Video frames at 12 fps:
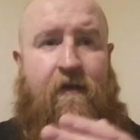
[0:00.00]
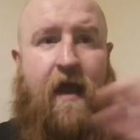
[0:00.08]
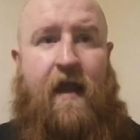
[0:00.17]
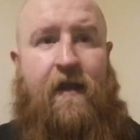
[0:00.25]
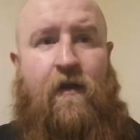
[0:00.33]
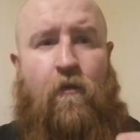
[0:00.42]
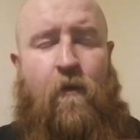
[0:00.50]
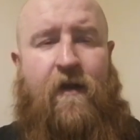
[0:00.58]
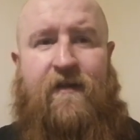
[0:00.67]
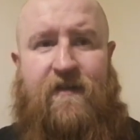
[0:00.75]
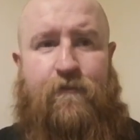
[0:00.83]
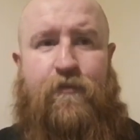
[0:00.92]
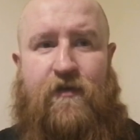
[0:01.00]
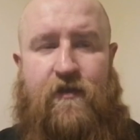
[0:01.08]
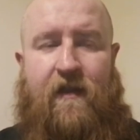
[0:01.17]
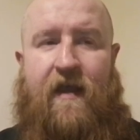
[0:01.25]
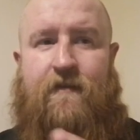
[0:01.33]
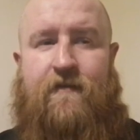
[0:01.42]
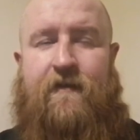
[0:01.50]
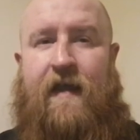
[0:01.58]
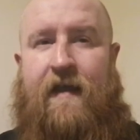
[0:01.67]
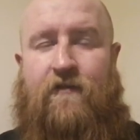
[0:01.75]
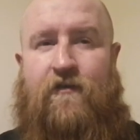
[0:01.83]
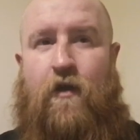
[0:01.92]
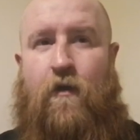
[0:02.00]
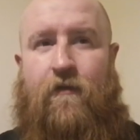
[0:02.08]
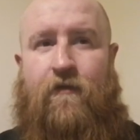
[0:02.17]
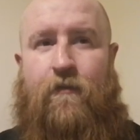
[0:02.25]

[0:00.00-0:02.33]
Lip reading: Right? When he's in prison, let's go on